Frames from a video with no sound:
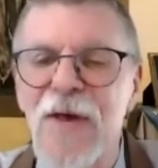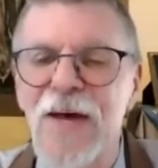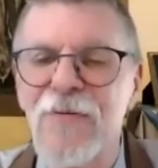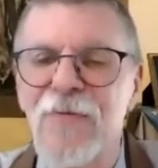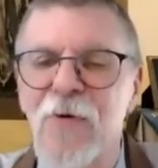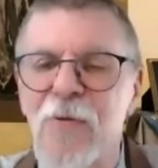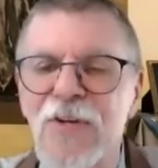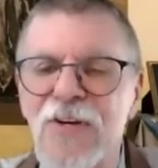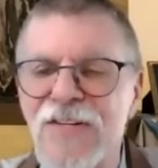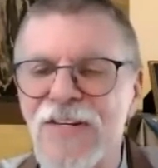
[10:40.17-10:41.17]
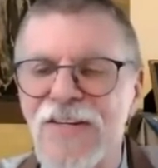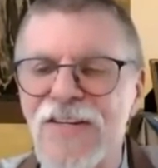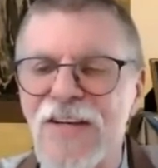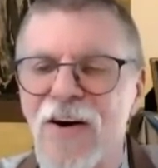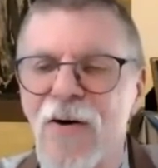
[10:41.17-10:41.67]
and
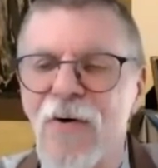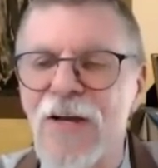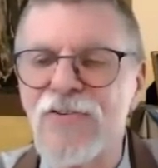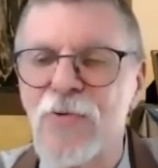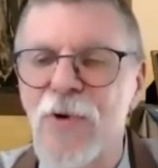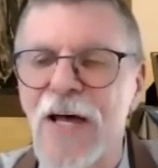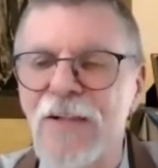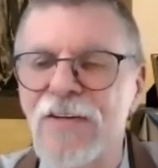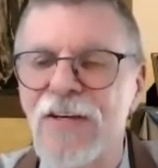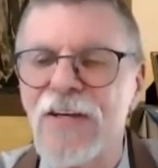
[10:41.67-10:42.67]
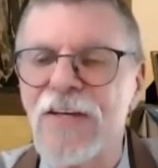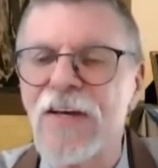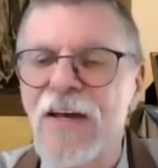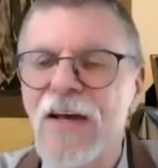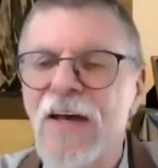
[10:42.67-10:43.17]
formlessness are a
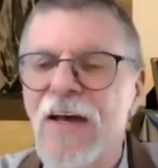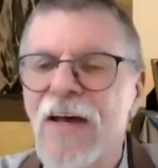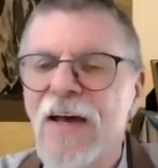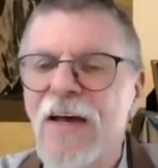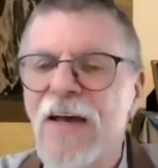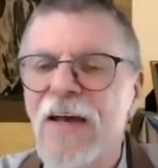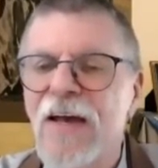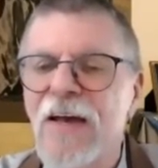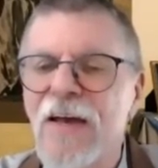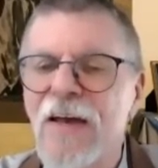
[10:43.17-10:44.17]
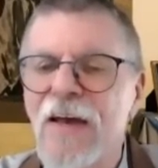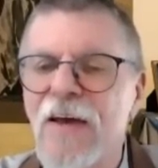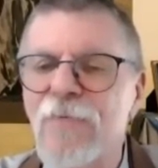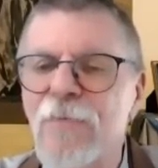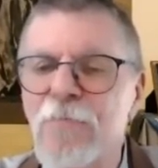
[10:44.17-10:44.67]
duality.
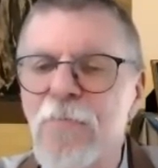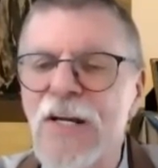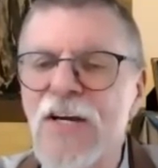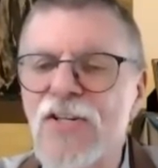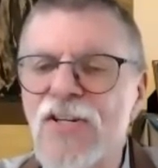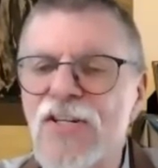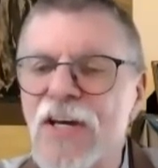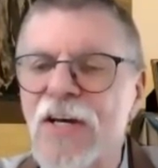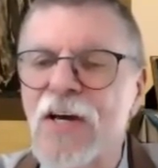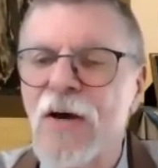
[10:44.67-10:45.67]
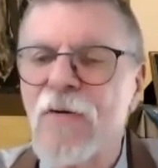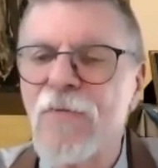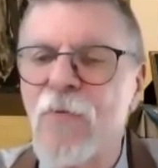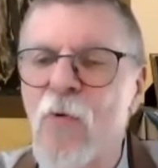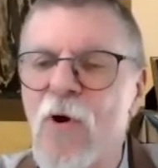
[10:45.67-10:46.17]
If monistic
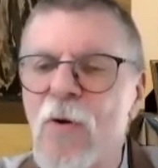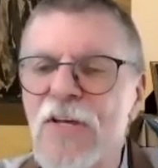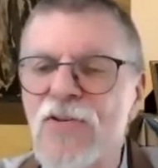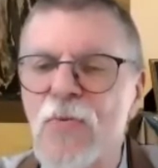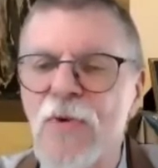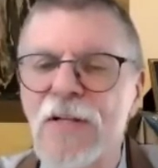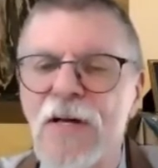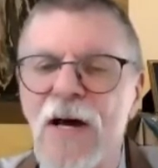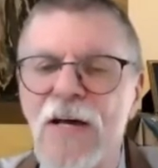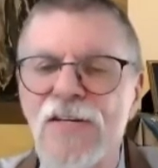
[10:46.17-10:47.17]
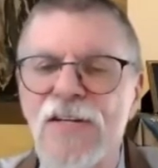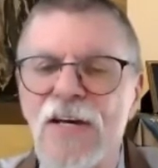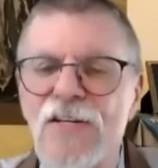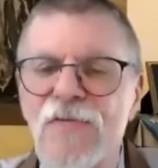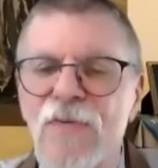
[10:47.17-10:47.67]
form is realized
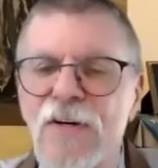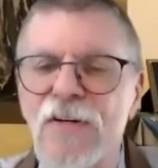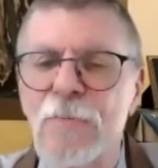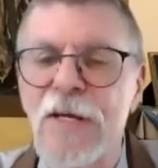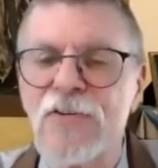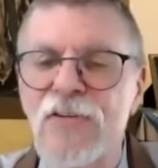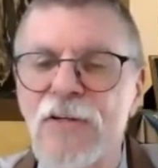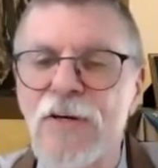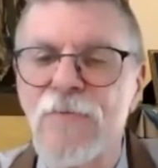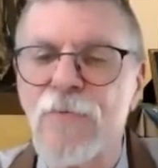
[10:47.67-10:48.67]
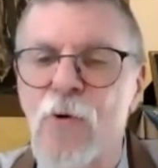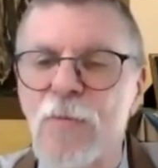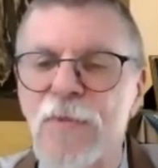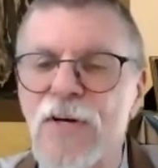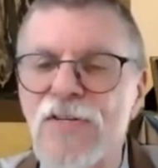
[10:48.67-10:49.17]
as fundamentally
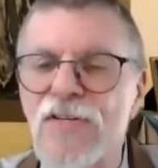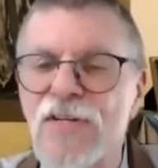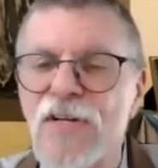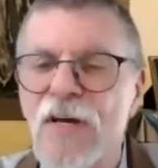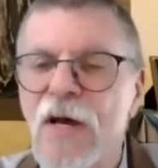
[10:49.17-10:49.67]
formless,